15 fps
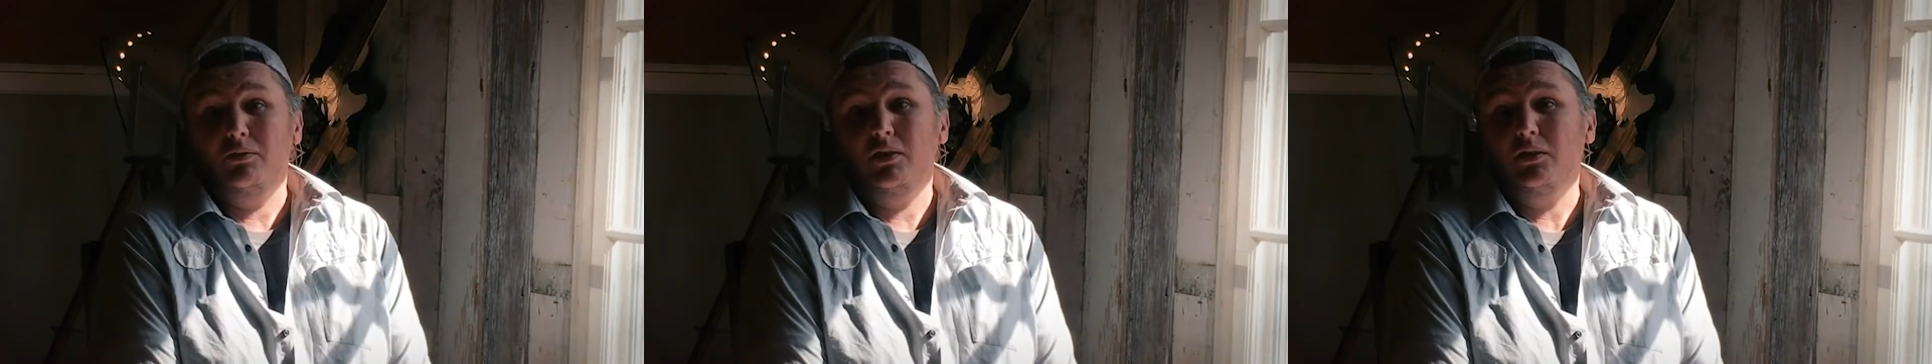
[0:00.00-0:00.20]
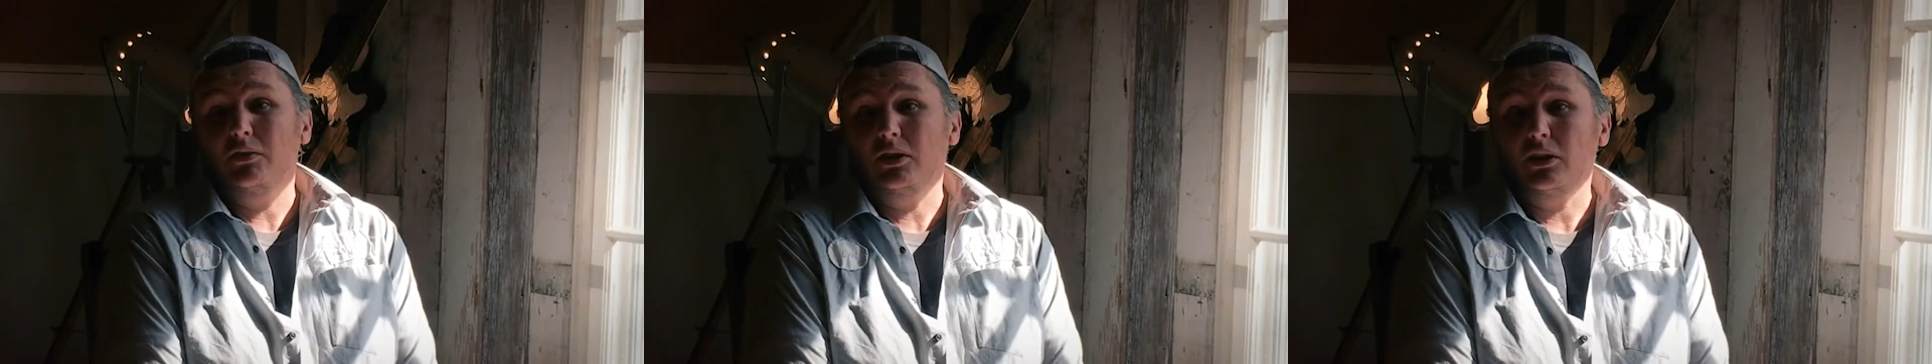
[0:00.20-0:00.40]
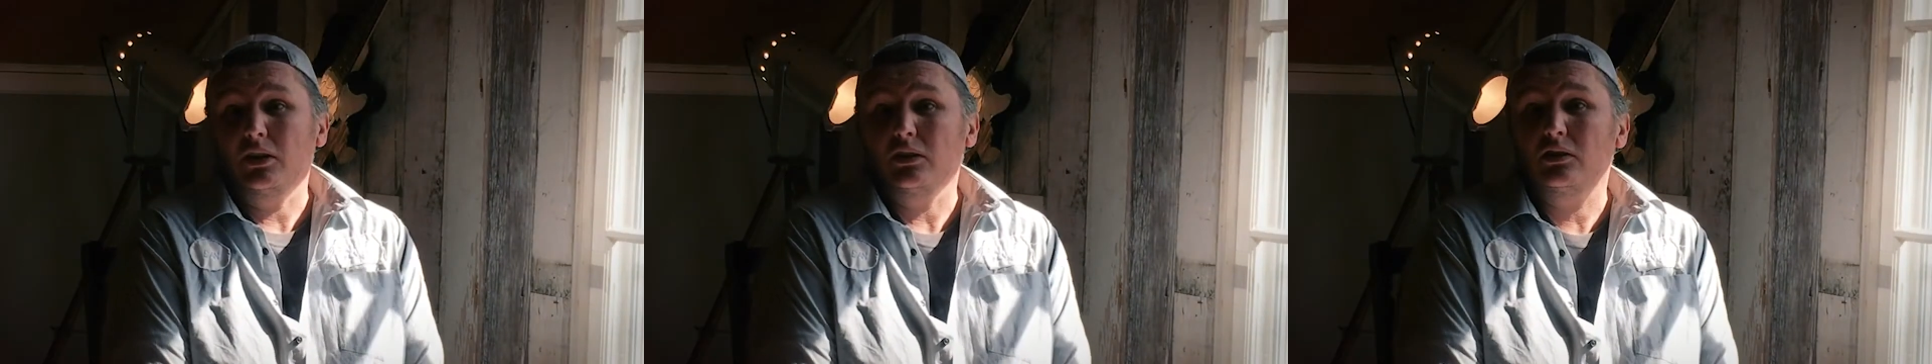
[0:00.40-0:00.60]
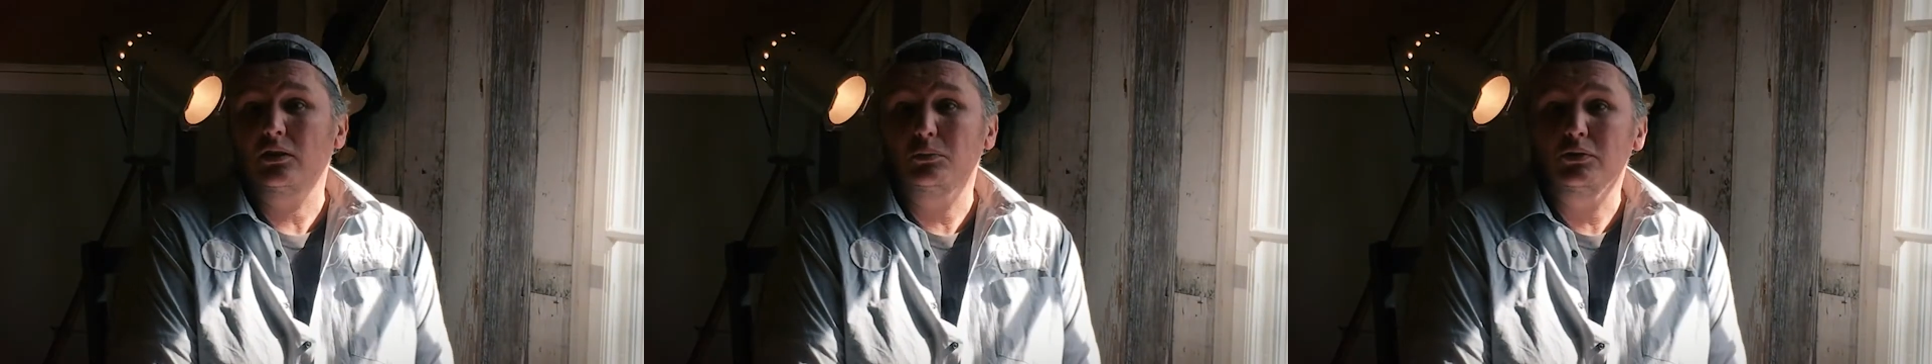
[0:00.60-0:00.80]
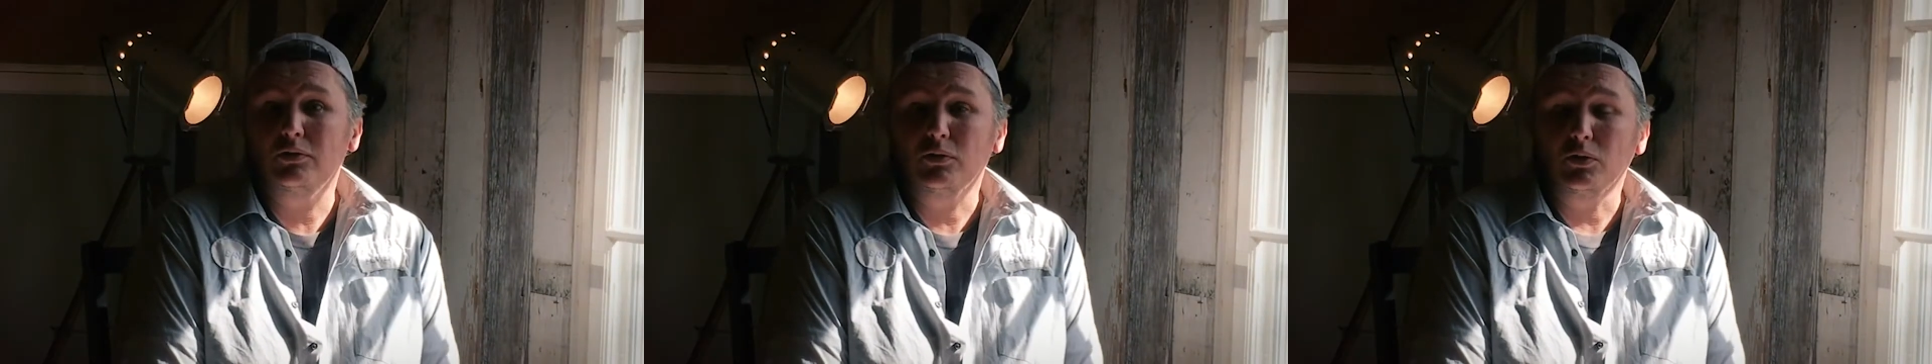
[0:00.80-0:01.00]
I've never talked
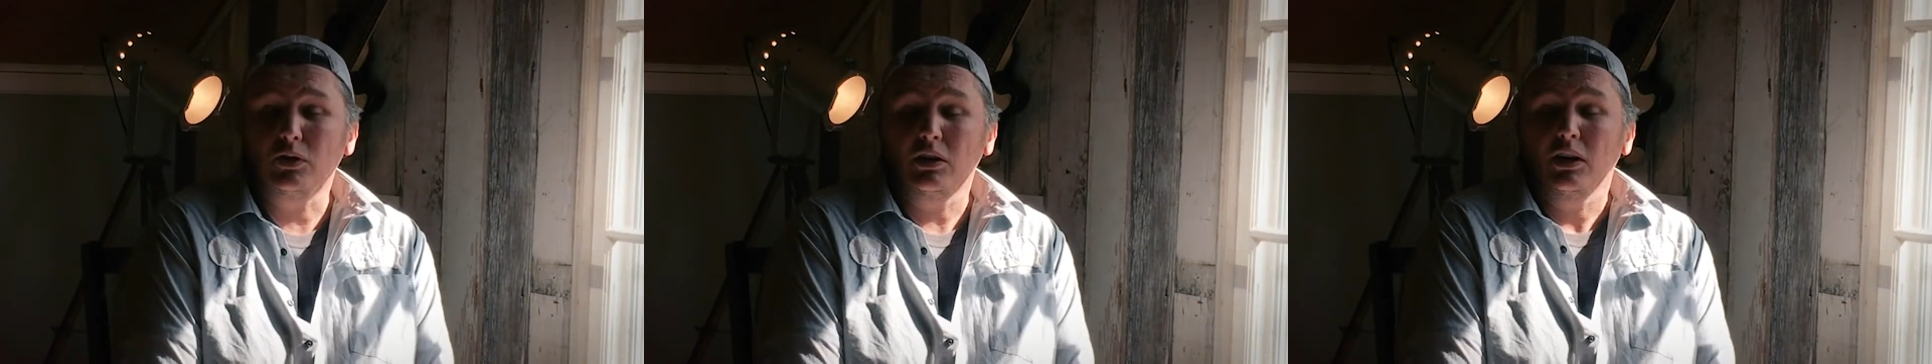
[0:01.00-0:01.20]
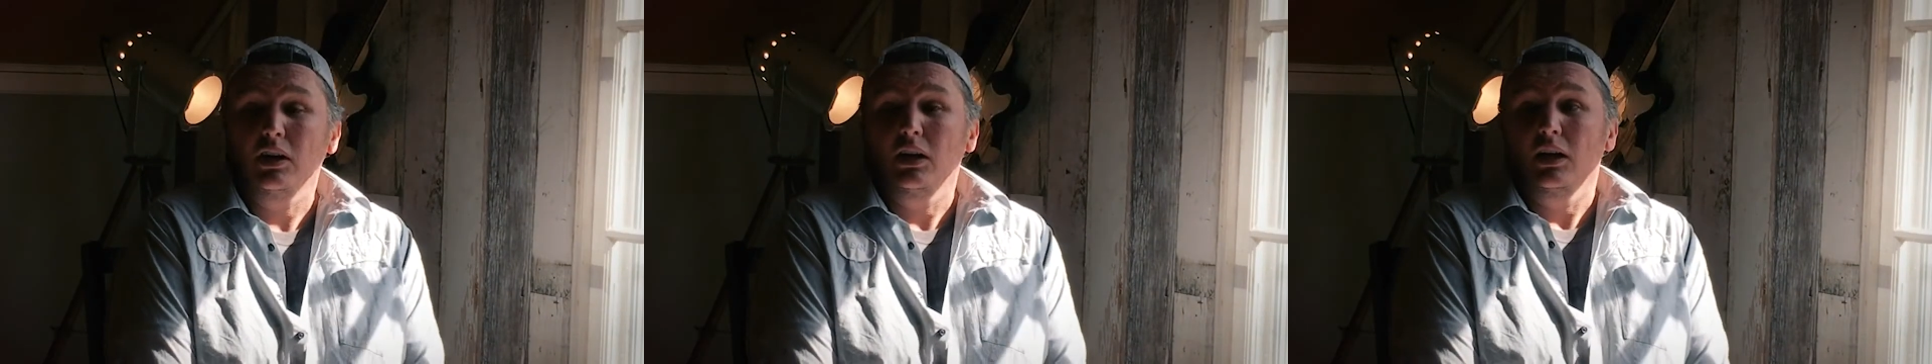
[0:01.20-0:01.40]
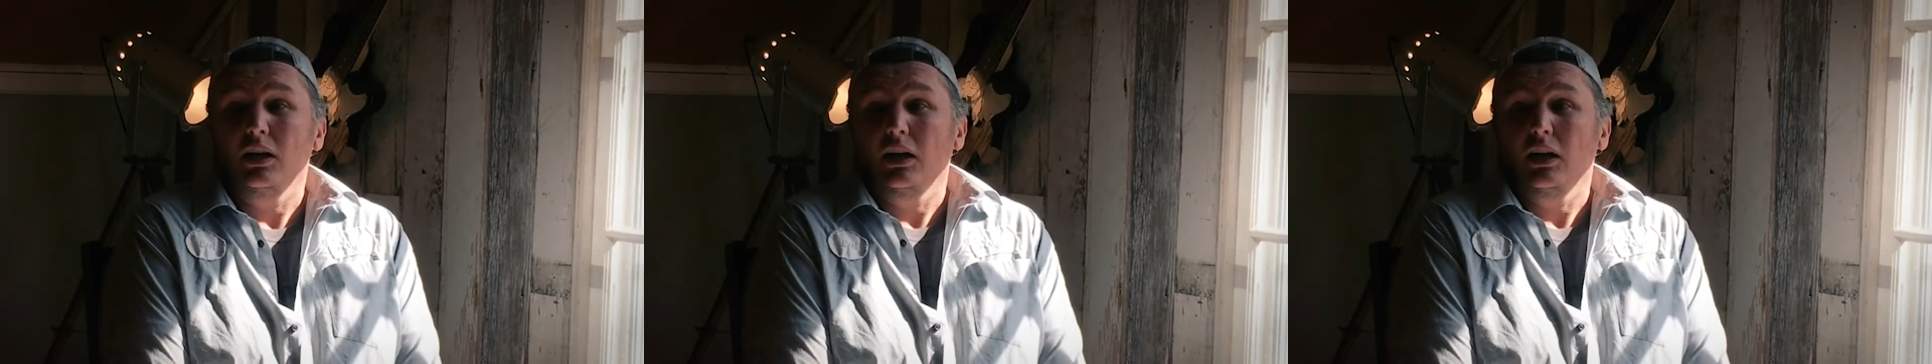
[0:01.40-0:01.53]
to before,